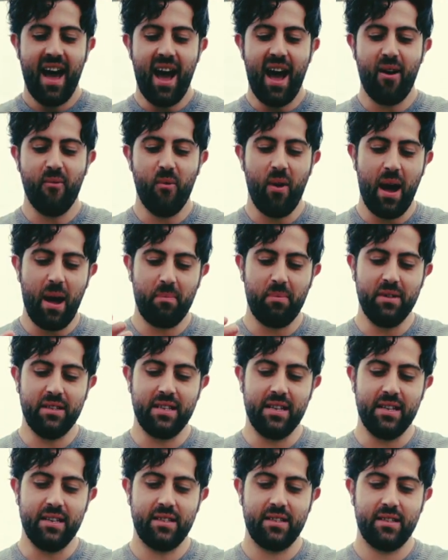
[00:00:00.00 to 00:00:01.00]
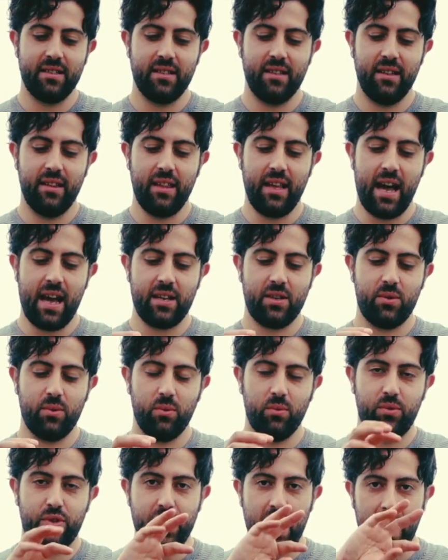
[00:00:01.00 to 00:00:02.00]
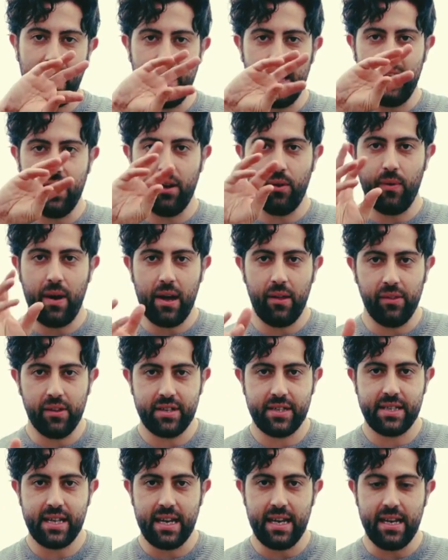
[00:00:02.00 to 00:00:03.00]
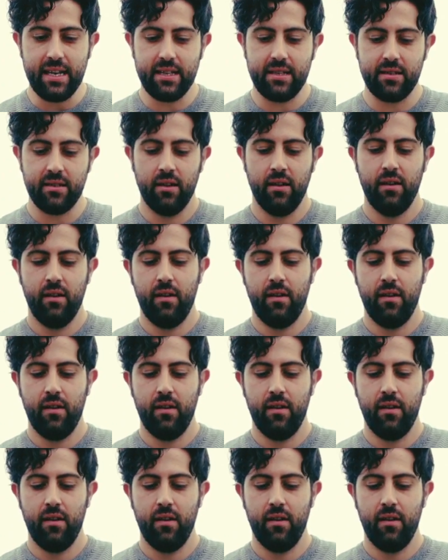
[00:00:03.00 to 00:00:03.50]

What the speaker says: And what happens is the actual jelly around the seeds